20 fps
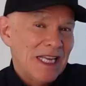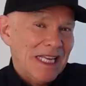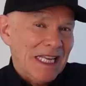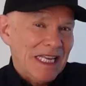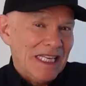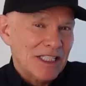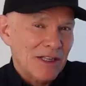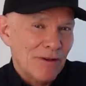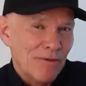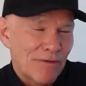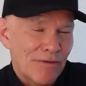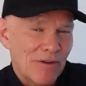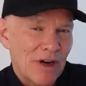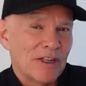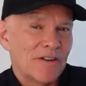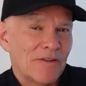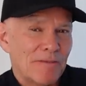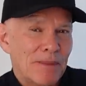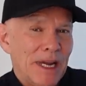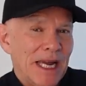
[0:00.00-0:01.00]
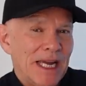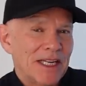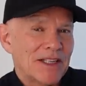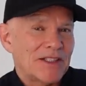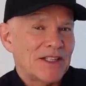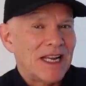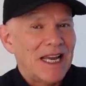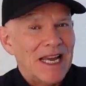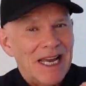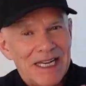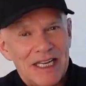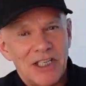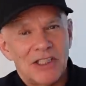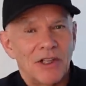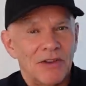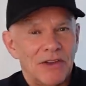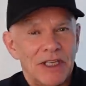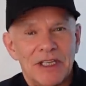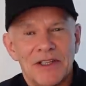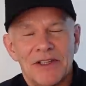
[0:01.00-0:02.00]
He's in front of Max, and he's
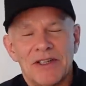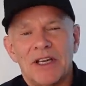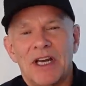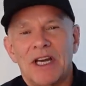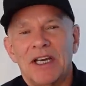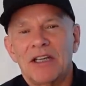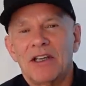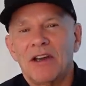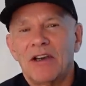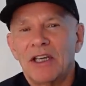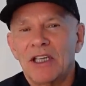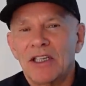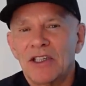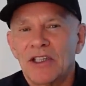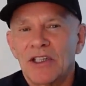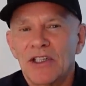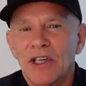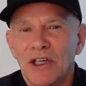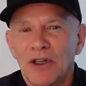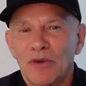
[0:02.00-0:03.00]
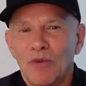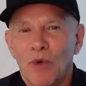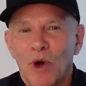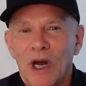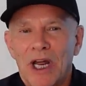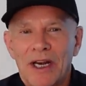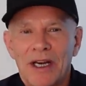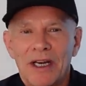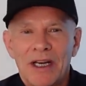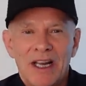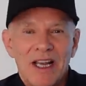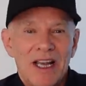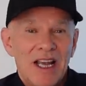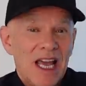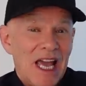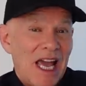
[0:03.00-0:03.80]
on the inside going into turn one.